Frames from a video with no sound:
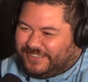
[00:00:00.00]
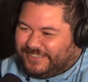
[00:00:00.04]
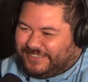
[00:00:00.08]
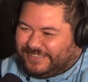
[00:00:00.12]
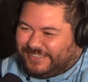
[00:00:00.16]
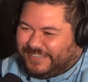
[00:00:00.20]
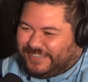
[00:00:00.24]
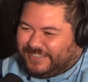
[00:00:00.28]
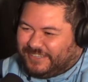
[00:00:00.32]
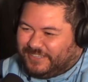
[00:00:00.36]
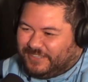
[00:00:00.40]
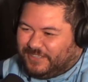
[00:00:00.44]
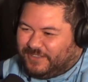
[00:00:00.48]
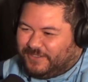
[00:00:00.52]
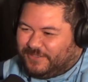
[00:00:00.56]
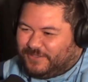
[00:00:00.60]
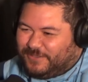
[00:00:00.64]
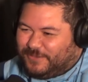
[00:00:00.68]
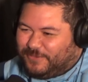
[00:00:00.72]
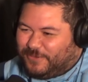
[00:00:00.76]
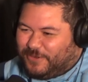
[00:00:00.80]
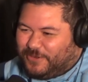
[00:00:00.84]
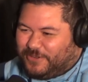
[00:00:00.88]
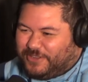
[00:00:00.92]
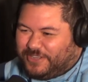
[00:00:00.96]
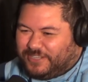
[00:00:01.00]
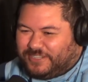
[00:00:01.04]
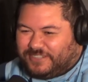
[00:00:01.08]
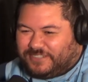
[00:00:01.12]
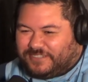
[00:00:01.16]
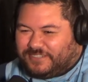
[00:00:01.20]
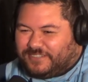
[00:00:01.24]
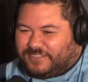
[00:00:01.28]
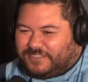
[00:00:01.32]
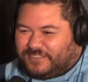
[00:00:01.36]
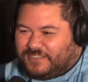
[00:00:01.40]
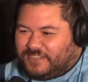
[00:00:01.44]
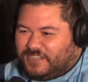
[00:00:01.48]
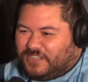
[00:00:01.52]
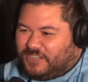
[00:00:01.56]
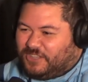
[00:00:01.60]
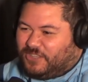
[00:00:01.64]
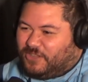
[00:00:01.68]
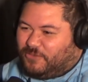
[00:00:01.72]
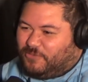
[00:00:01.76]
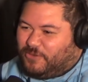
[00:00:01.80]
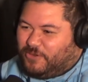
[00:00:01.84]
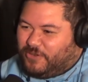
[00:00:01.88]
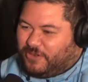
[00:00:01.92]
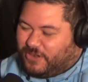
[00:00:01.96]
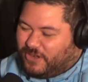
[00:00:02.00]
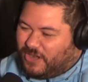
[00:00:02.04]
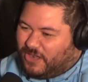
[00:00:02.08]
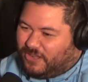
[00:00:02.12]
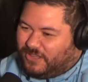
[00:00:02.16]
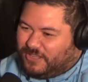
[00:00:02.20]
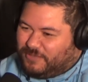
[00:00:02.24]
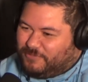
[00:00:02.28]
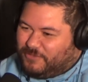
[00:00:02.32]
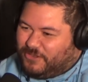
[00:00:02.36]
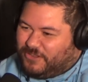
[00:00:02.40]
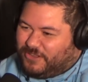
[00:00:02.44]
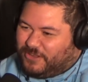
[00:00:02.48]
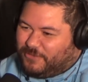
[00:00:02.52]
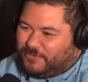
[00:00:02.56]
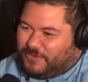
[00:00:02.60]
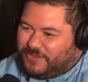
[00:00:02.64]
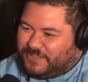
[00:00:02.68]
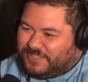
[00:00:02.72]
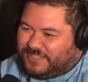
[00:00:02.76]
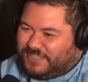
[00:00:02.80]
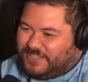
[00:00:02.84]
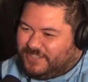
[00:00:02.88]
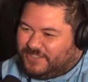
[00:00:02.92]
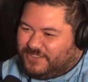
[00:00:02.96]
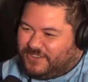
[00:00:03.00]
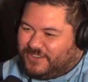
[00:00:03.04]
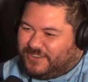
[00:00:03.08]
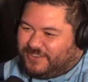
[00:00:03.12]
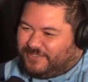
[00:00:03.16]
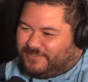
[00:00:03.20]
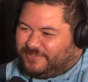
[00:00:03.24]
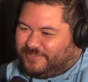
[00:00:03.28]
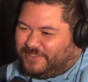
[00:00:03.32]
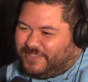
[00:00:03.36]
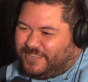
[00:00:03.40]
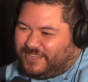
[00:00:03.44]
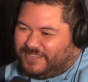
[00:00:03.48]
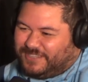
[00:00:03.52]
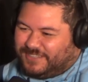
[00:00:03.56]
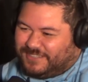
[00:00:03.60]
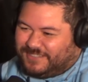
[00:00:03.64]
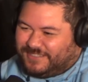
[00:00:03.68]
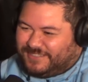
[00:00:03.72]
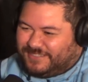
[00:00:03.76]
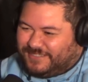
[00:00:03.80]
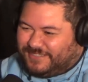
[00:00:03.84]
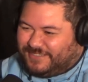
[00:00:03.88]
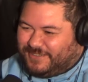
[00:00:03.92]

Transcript: got like you know you're wearing. You don't wear a collar anymore. You can wear a T-shirt or a nice